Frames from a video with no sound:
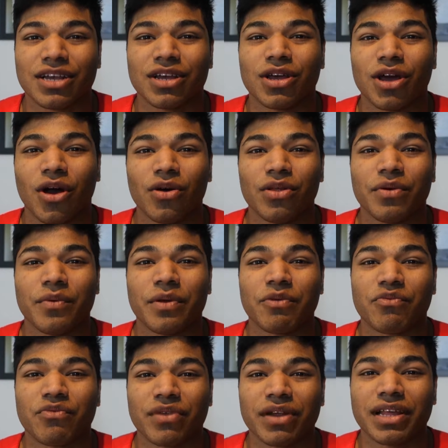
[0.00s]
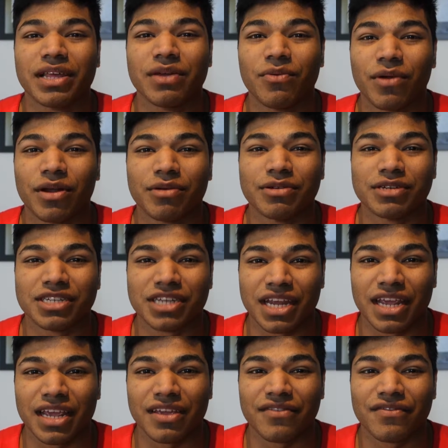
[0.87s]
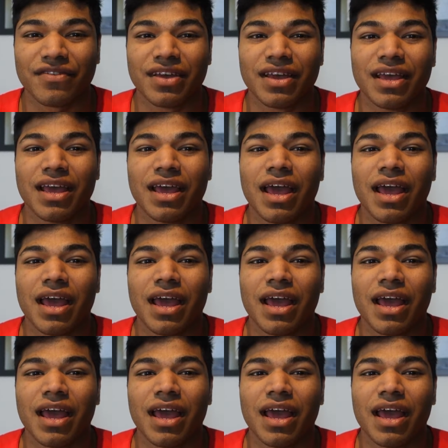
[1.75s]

a goal that we really want to achieve.